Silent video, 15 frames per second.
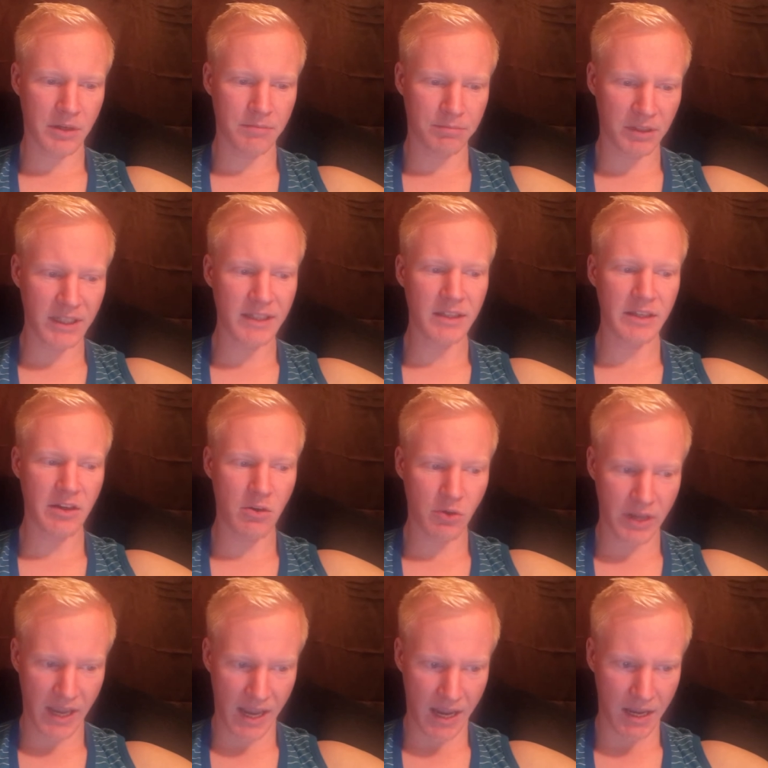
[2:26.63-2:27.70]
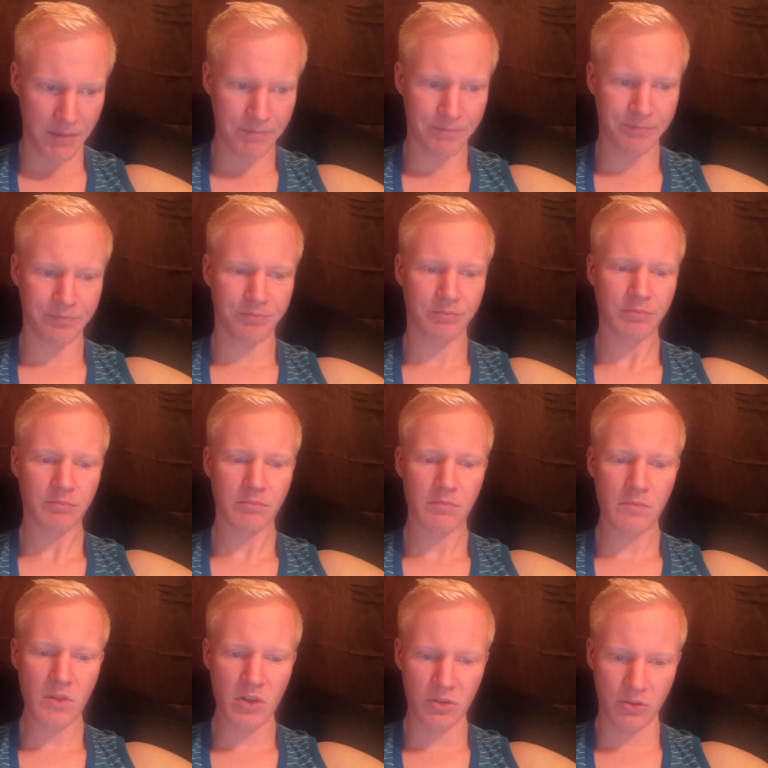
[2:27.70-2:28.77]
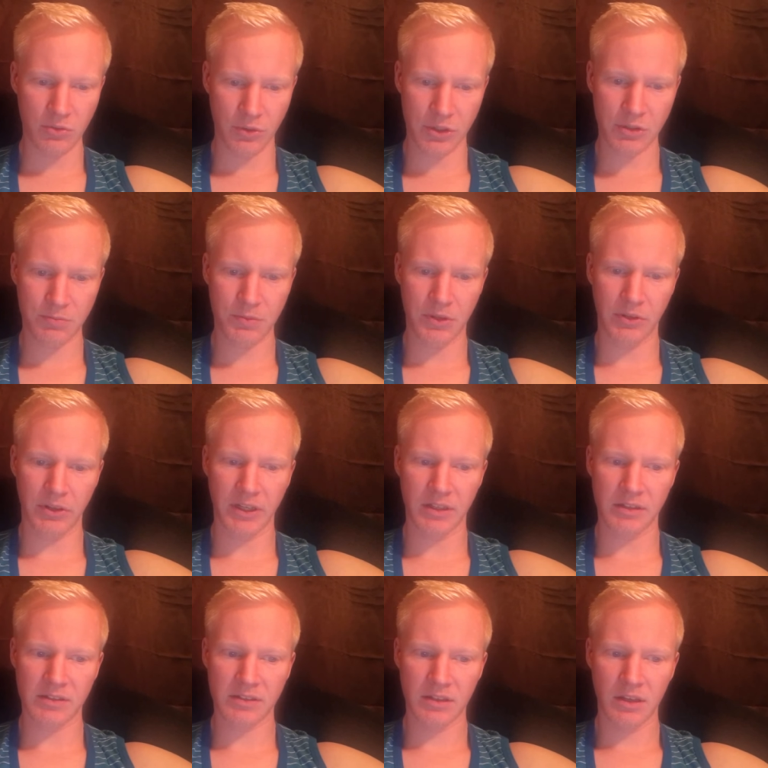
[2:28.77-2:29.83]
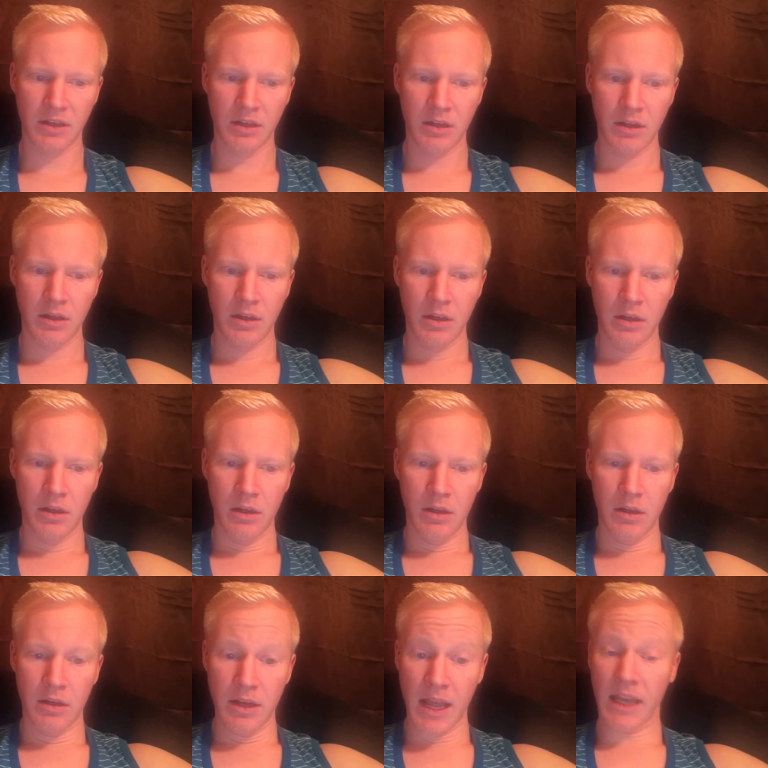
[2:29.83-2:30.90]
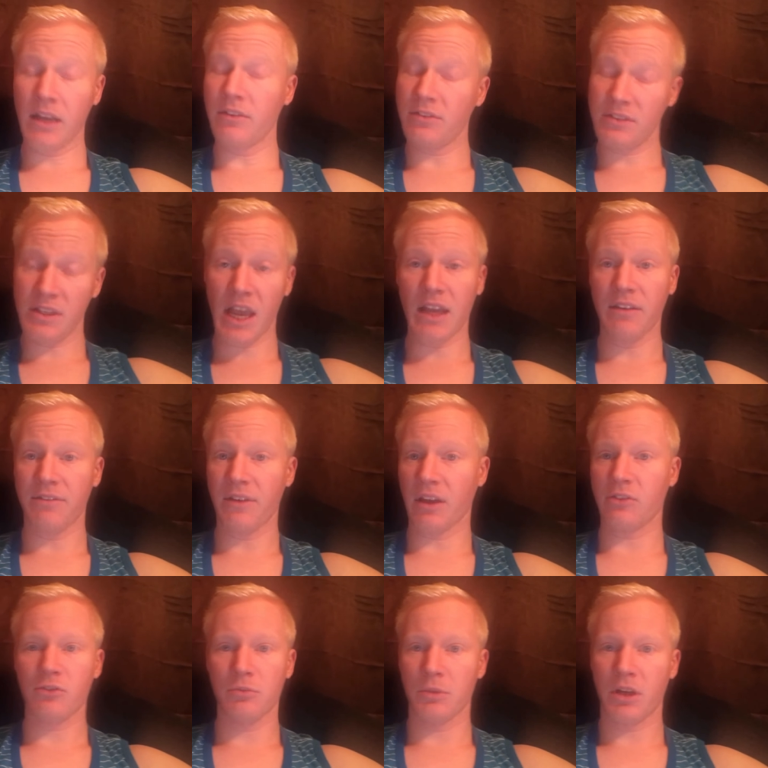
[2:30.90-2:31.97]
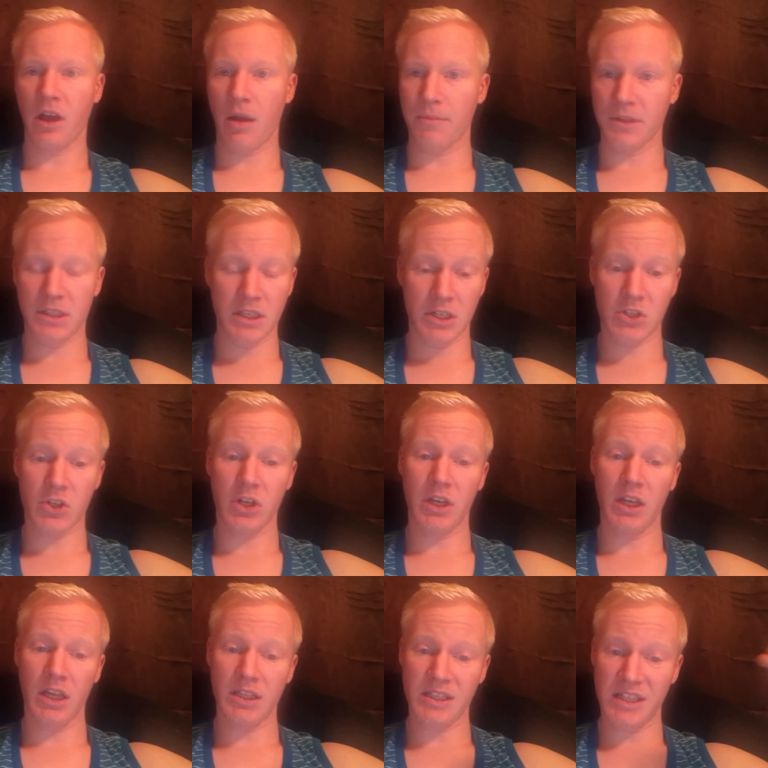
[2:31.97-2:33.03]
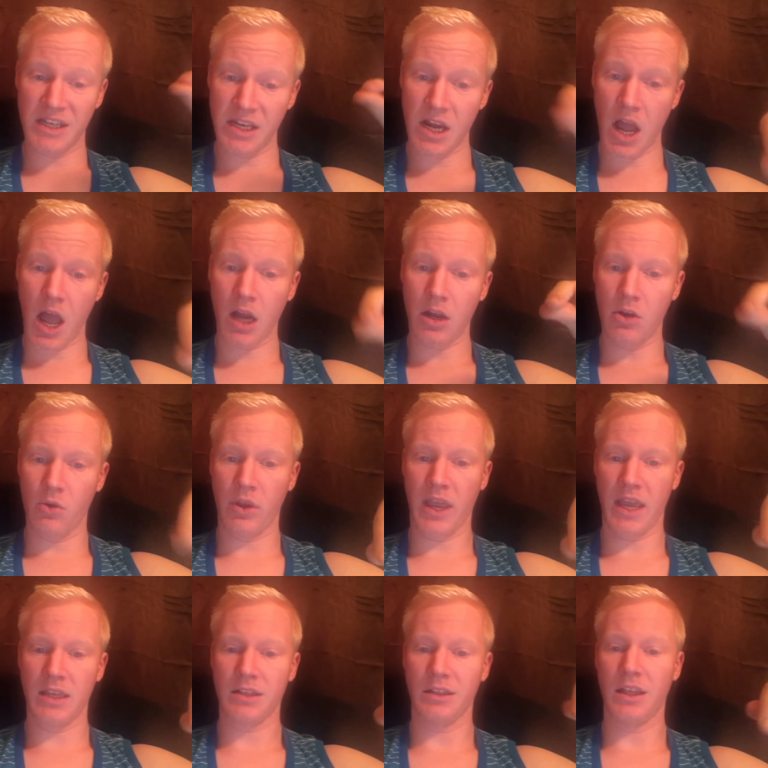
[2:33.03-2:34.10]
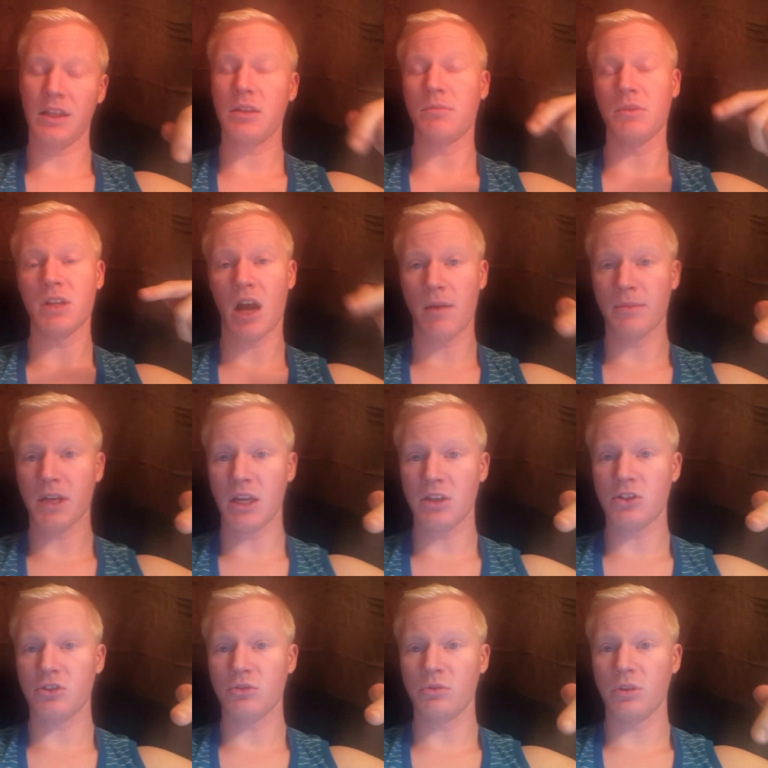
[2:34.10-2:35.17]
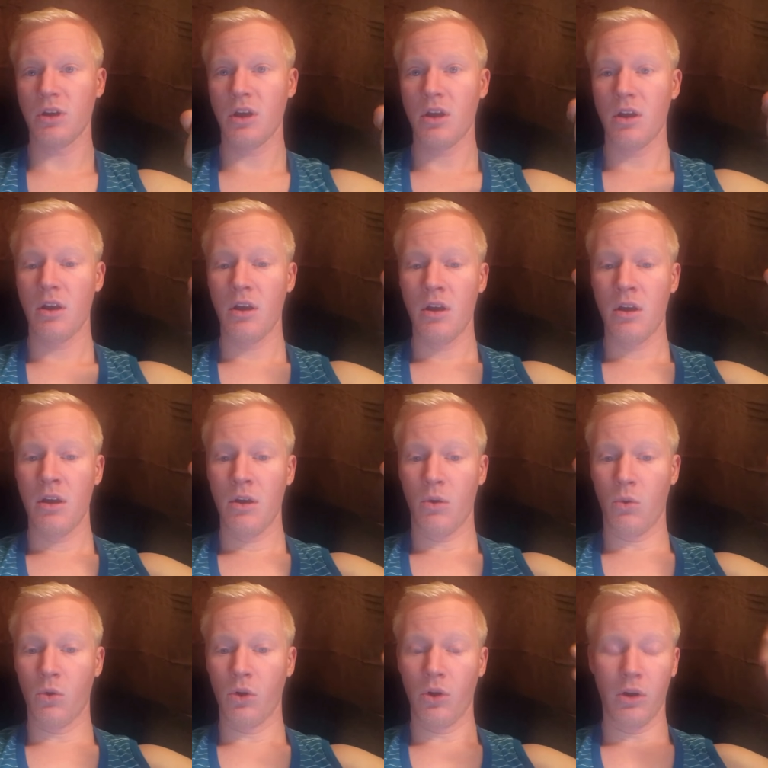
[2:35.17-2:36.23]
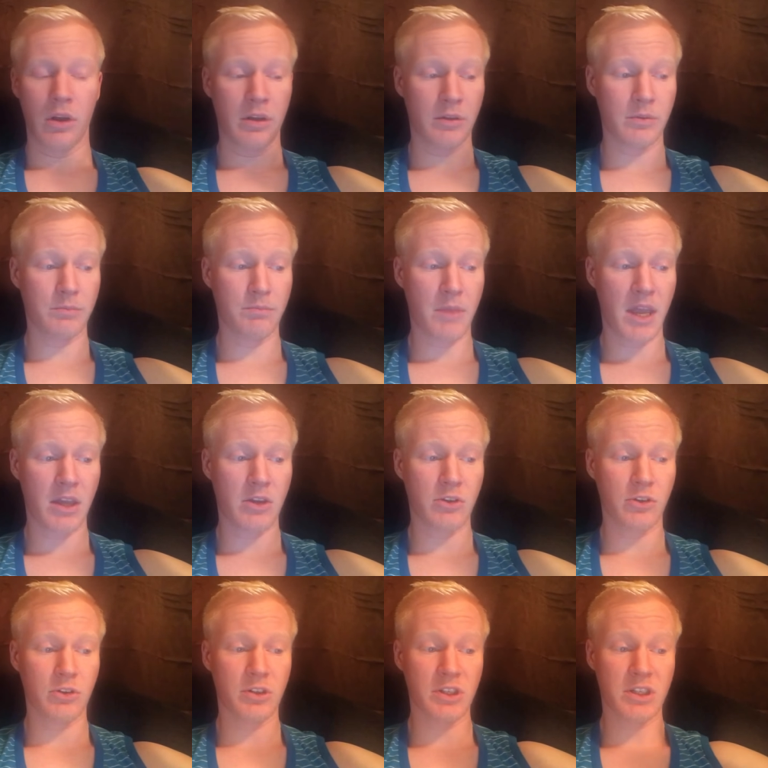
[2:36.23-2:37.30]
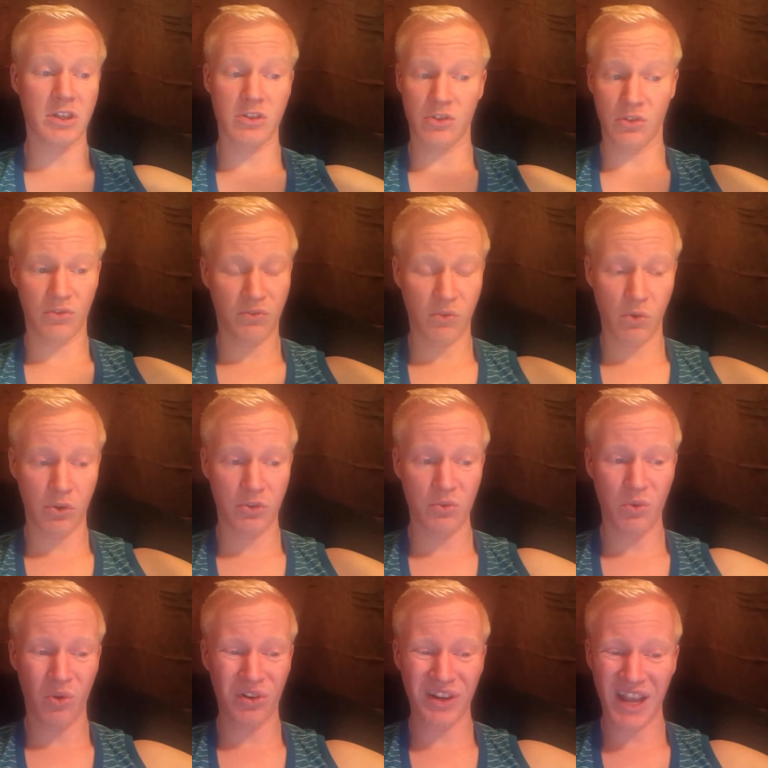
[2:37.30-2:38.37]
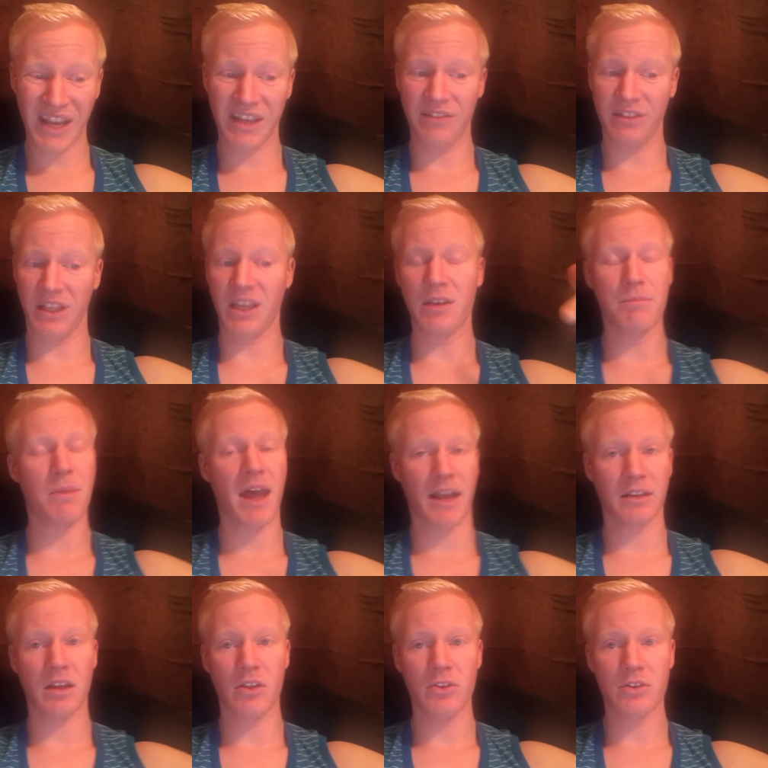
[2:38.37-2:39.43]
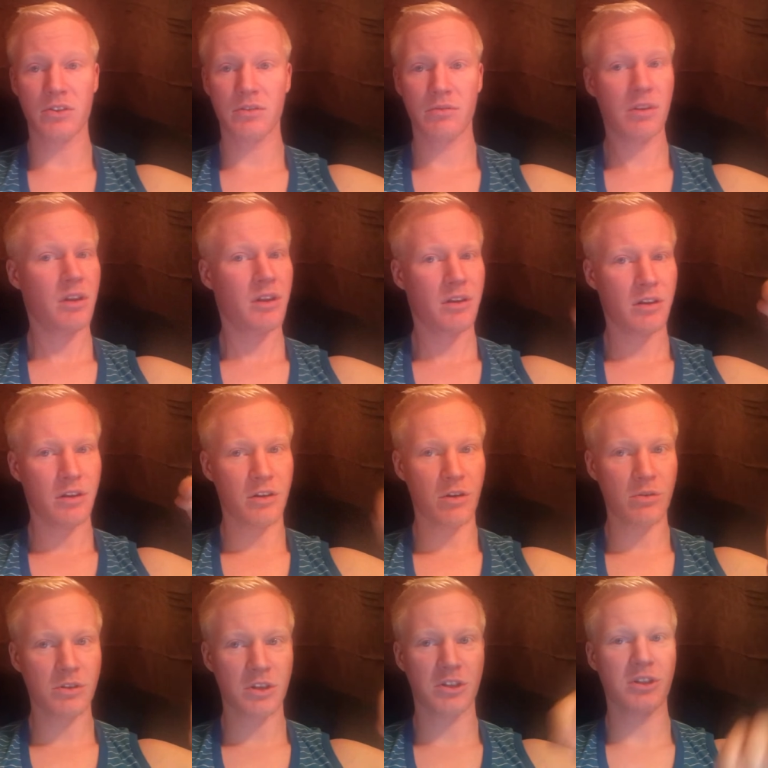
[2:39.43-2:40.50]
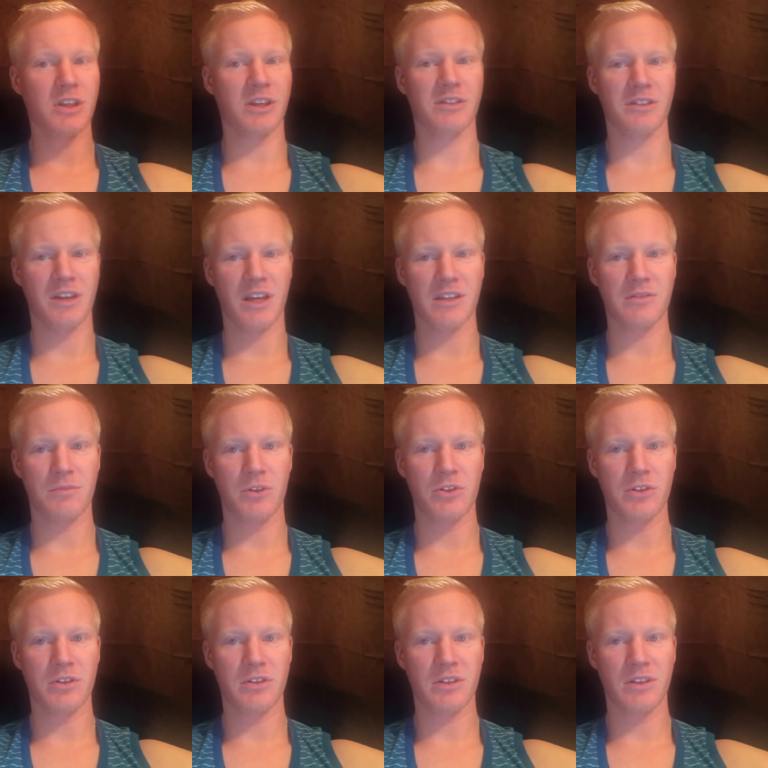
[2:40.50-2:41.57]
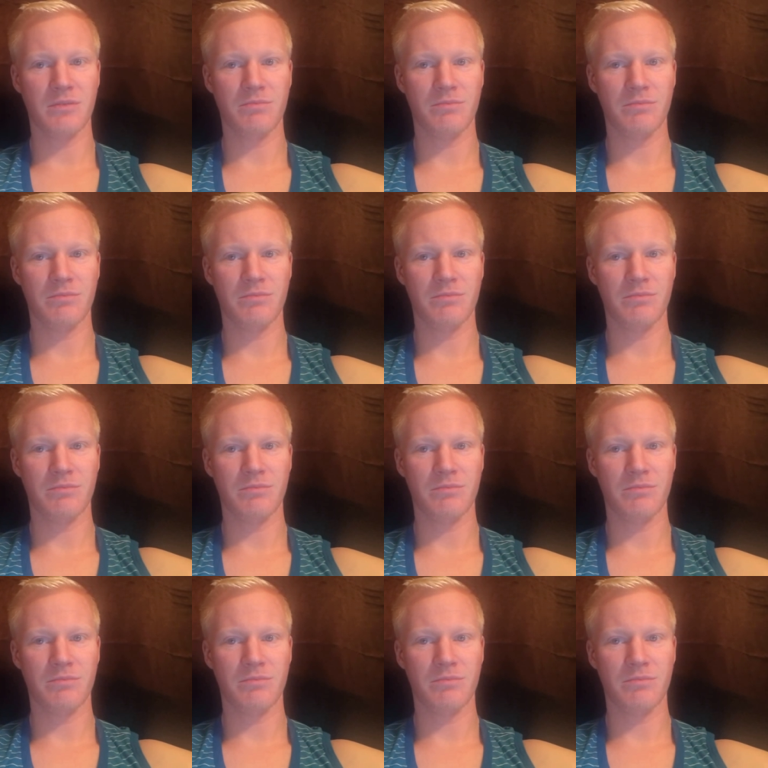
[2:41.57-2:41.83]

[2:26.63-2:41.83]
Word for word: completely okay to experience negative side effects from a competition. It's not okay to let them dominate you or make your decisions for you or negatively impact others. No such thing as a dance emergency.